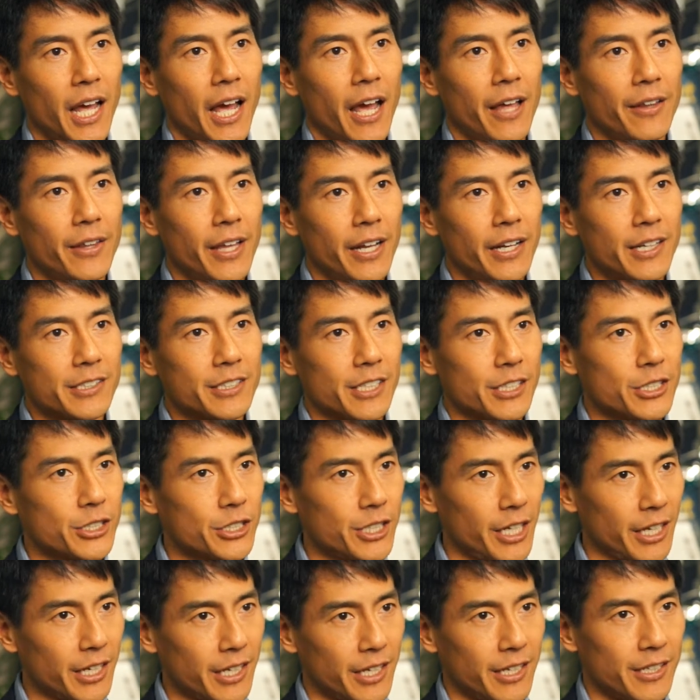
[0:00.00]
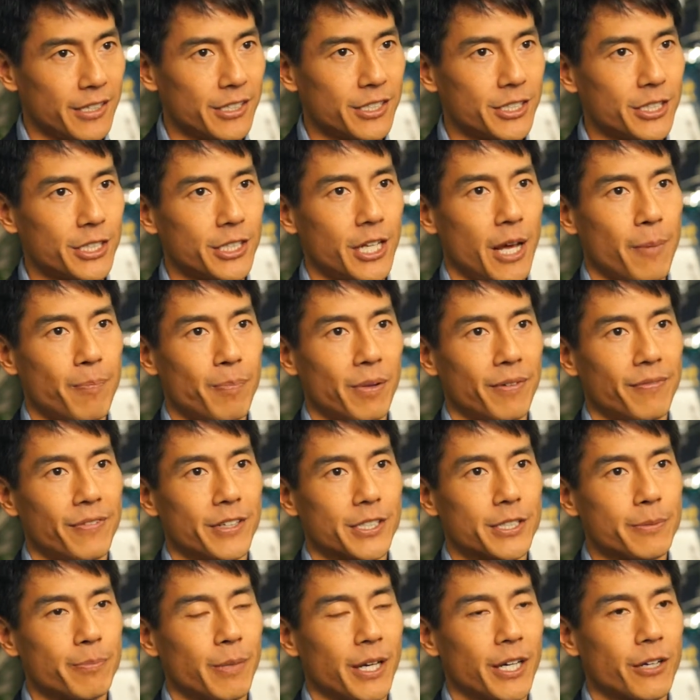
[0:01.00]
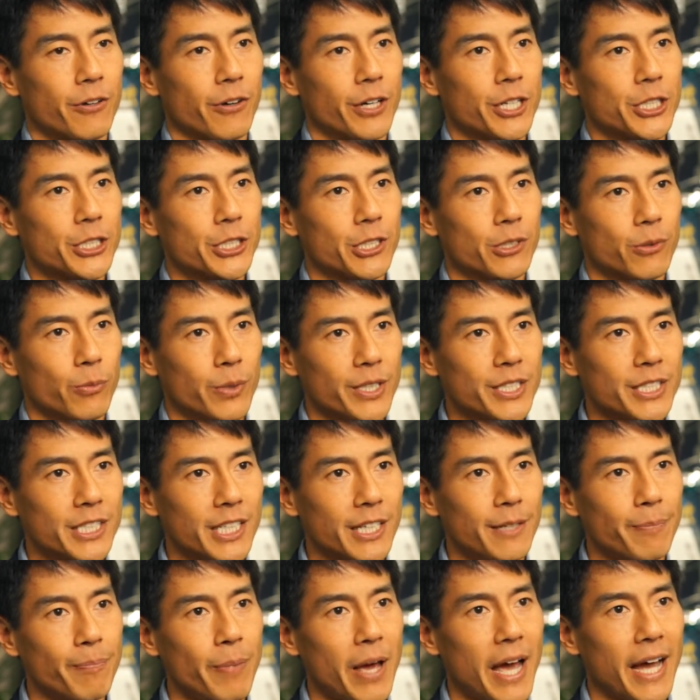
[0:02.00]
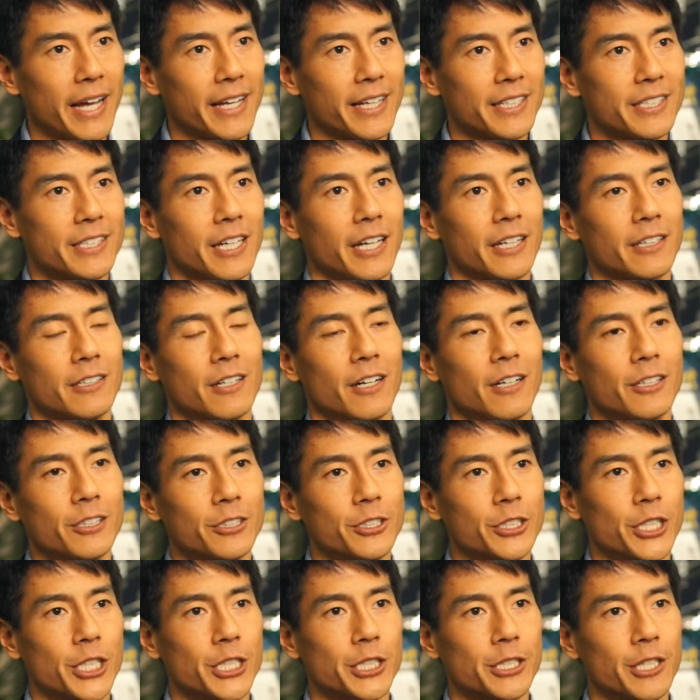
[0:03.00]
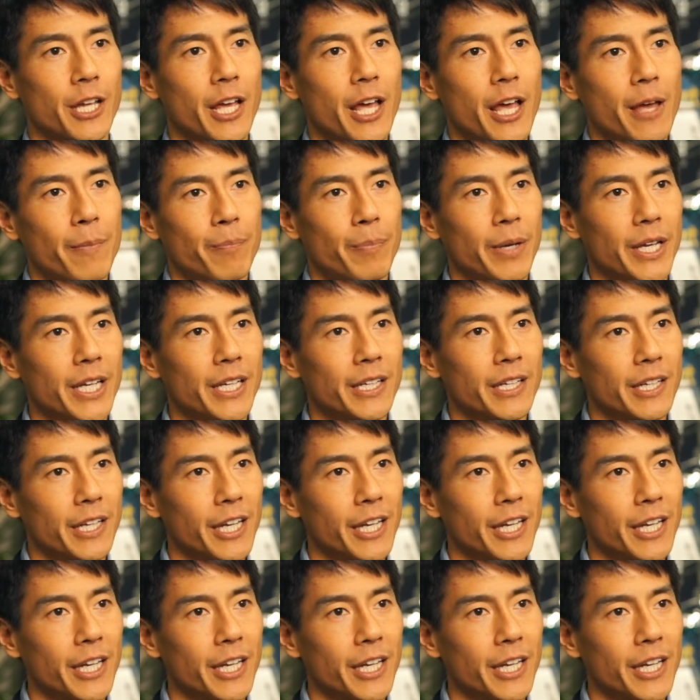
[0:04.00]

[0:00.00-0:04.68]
And then as a second step of this migration, we see packet technologies being